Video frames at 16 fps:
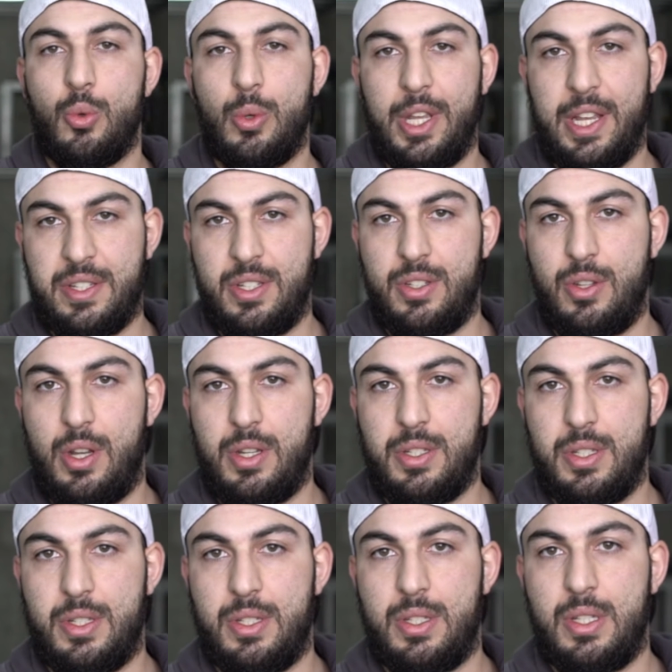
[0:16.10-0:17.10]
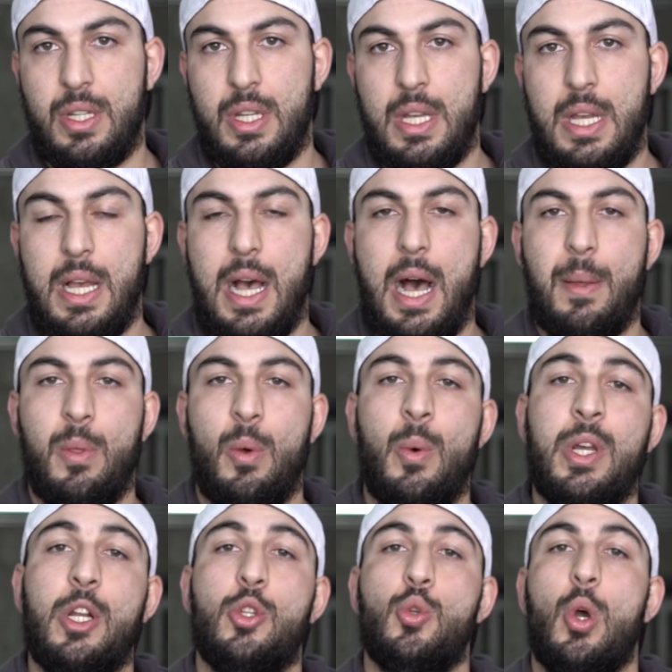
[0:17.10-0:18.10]
doing exercises. The one
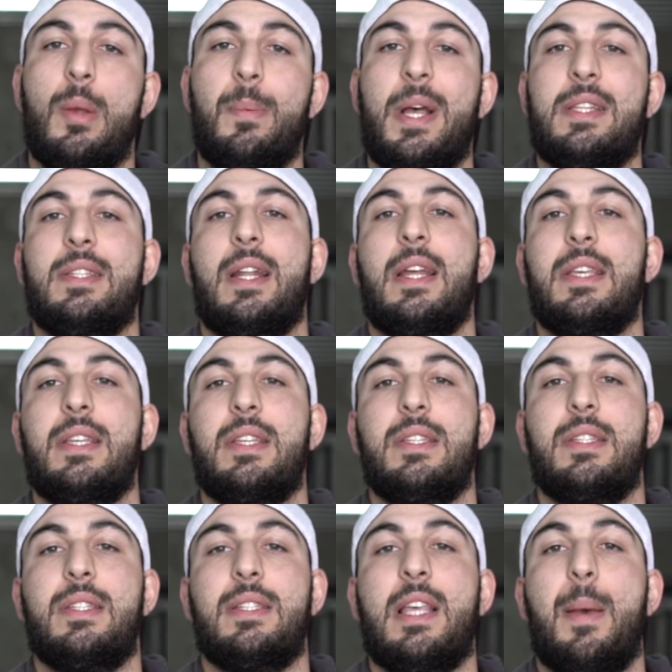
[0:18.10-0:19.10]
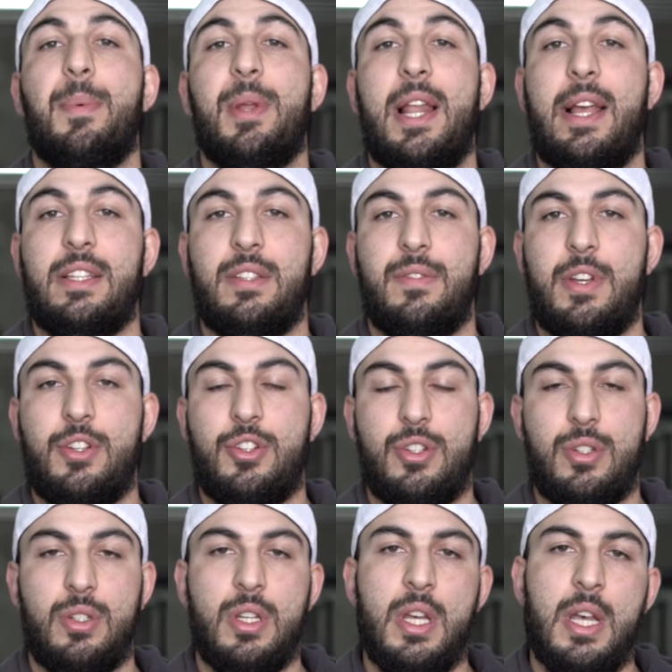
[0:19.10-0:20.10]
I'm going to talk about today is scapular
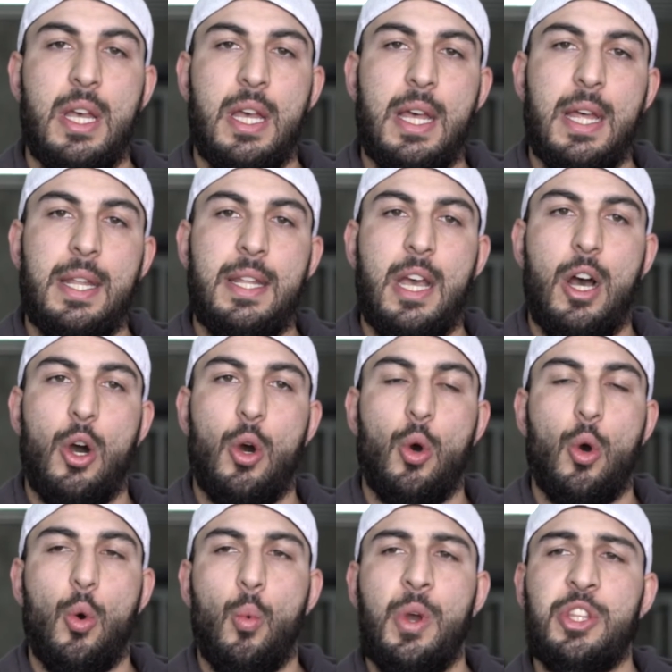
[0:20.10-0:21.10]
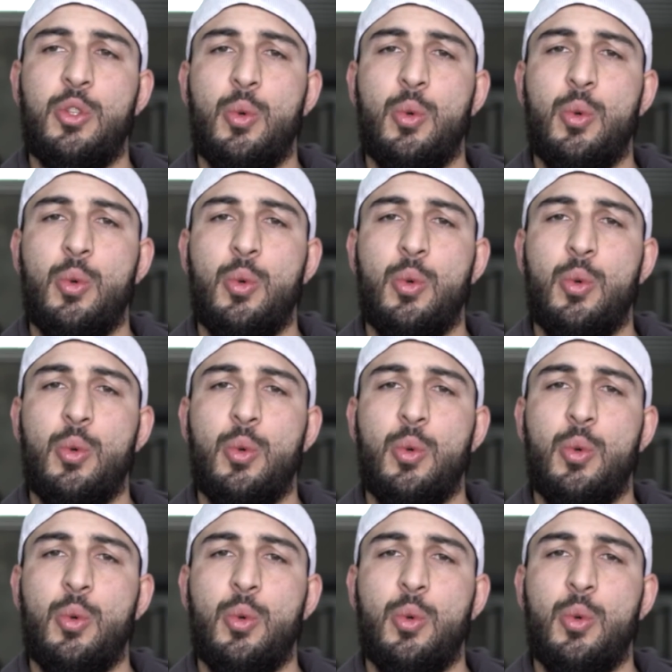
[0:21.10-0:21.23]
activation. Now, when